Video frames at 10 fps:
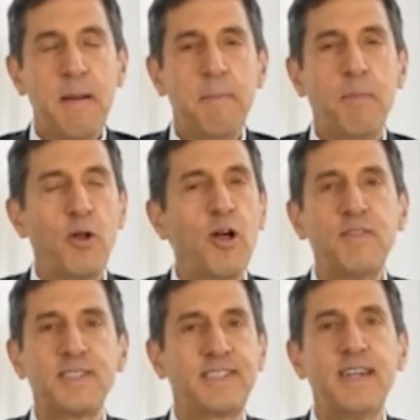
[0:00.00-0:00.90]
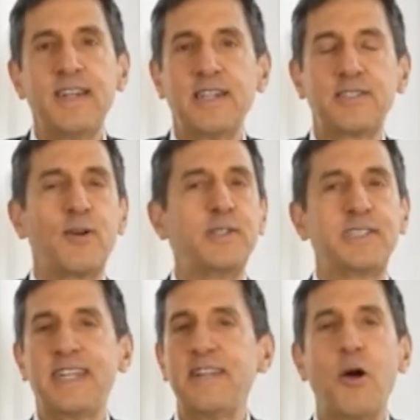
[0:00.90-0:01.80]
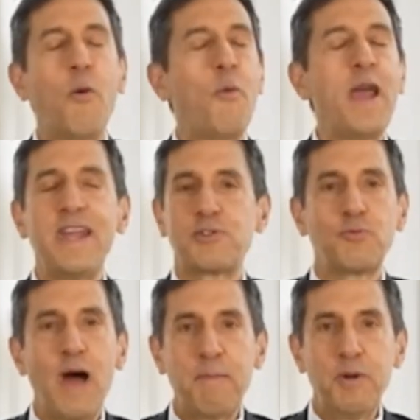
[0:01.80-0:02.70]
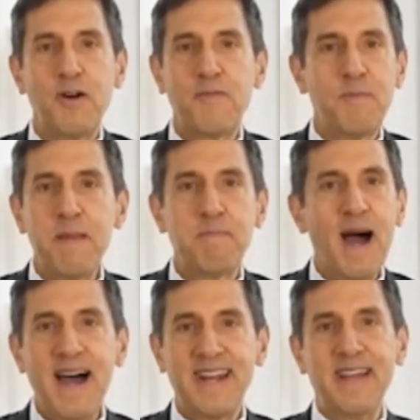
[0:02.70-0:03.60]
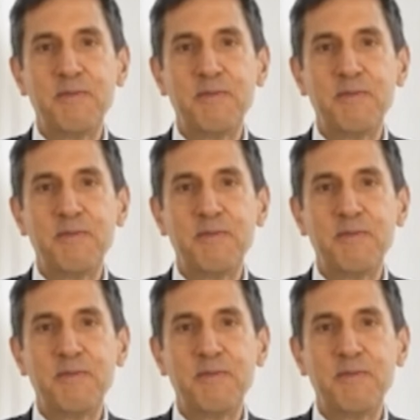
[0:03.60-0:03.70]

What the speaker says: But all of a sudden, I started seeing the weight dropping off my body.